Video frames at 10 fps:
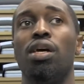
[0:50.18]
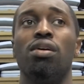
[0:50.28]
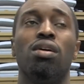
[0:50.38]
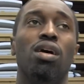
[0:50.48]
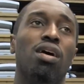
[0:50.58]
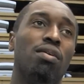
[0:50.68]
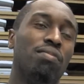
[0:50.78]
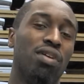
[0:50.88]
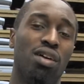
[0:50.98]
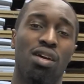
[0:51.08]
Yeah.
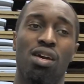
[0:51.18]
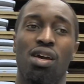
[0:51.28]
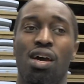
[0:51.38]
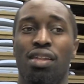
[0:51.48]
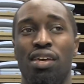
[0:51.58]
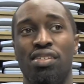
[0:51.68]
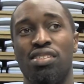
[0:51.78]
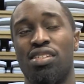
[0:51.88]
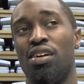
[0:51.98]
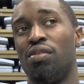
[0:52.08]
Um, I think it
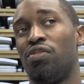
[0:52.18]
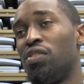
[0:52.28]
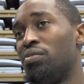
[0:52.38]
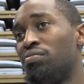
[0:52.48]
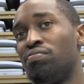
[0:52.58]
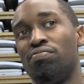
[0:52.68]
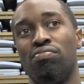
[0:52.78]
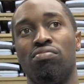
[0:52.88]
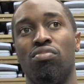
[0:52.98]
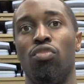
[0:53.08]
just comes from
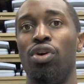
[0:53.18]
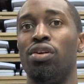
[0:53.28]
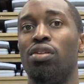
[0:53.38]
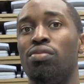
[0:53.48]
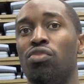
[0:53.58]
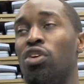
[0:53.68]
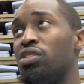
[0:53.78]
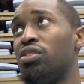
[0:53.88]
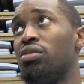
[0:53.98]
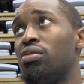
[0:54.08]
will and
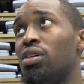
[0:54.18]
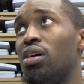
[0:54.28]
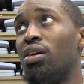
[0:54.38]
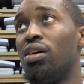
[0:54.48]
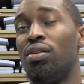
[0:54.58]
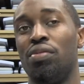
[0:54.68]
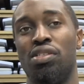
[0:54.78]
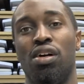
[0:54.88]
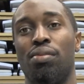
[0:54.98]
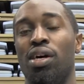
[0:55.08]
want to. Uh, we
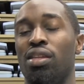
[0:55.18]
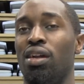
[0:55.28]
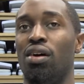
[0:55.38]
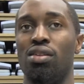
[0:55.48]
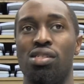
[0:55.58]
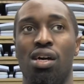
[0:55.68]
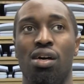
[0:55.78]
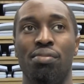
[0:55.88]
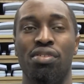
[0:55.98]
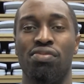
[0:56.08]
talk about that all the
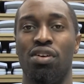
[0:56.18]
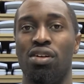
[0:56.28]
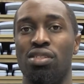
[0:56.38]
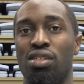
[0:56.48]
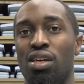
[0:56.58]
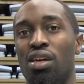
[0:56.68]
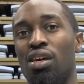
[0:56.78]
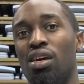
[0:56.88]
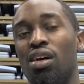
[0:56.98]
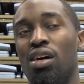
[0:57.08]
time as far as
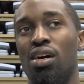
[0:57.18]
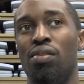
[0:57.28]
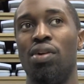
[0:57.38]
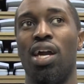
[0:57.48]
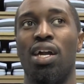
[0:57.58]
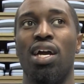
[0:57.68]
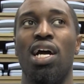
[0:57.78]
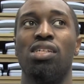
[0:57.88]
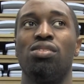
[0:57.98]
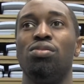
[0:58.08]
uh, we got
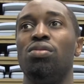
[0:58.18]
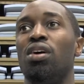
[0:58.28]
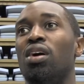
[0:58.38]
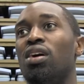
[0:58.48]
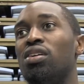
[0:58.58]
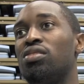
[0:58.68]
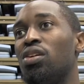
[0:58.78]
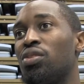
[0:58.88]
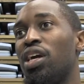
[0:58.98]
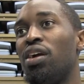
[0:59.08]
guys who
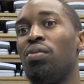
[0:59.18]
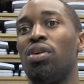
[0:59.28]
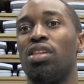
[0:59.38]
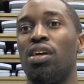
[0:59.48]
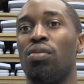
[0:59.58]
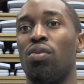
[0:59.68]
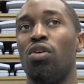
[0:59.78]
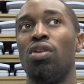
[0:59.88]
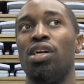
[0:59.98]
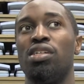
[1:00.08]
don't care what their
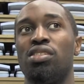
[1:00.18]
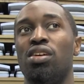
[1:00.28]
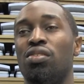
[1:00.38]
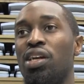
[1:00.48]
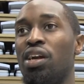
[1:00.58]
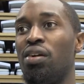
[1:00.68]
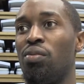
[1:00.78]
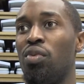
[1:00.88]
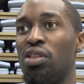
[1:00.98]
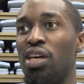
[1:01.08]
role is, don't care
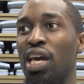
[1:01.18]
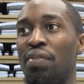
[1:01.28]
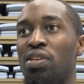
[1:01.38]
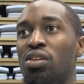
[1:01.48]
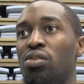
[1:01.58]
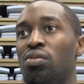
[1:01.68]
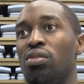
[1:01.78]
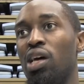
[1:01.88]
what they have to do.